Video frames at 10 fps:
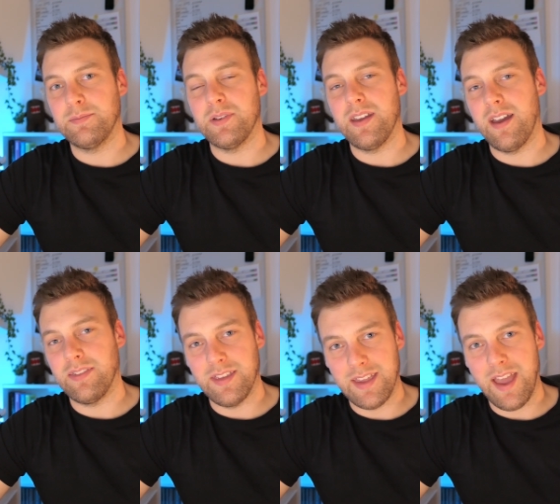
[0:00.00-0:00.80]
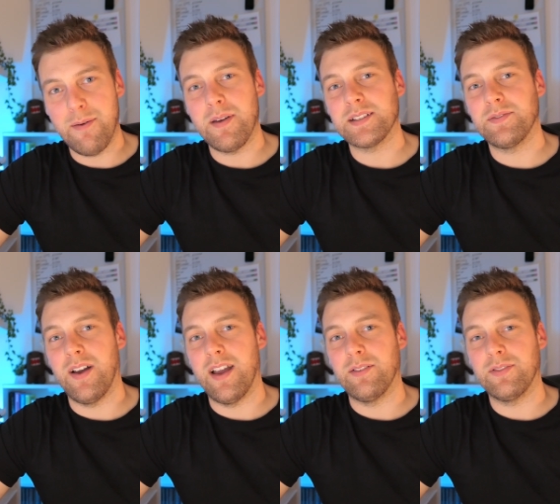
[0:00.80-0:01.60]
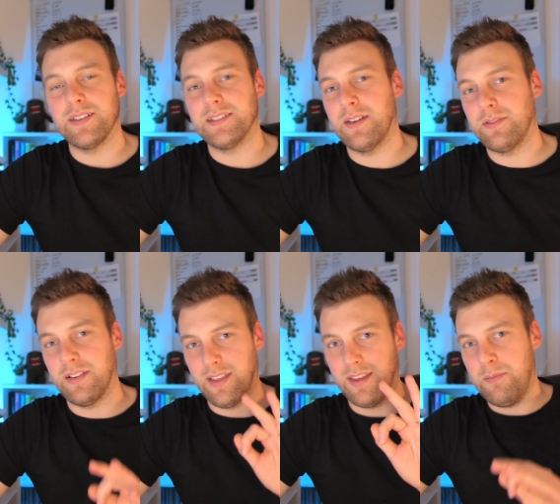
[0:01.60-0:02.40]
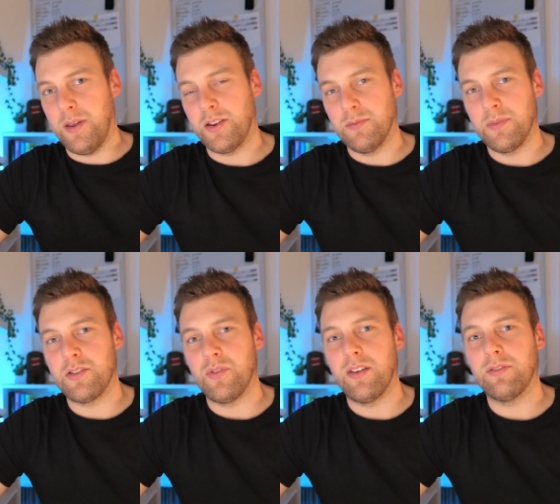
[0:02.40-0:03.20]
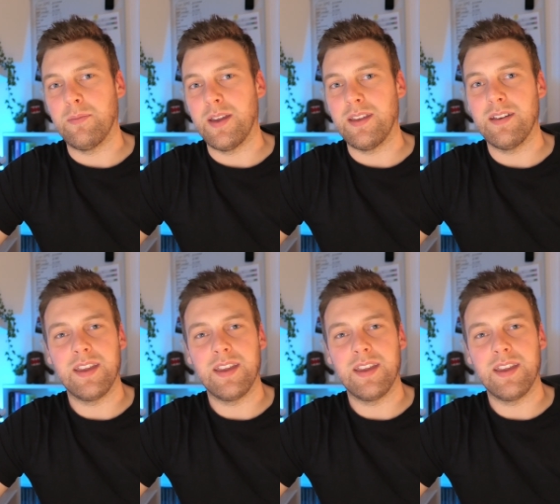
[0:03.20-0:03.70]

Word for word: But yeah, the MX-5 is definitely pick number 3 for me.